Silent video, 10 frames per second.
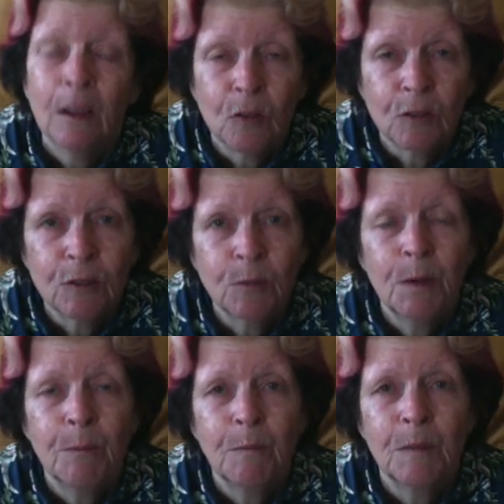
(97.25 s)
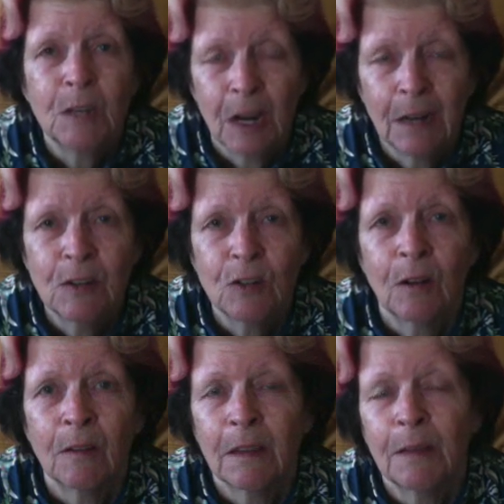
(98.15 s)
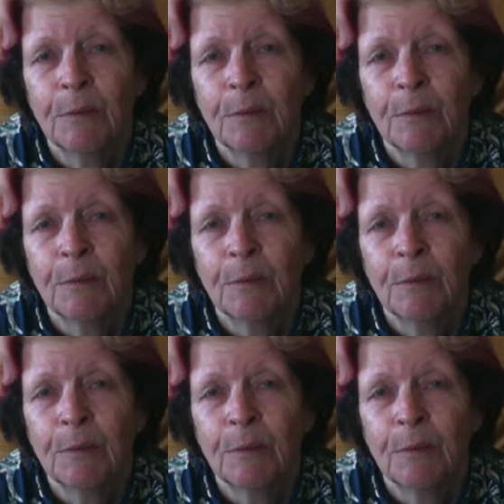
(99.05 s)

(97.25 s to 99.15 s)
You'll still be judged on the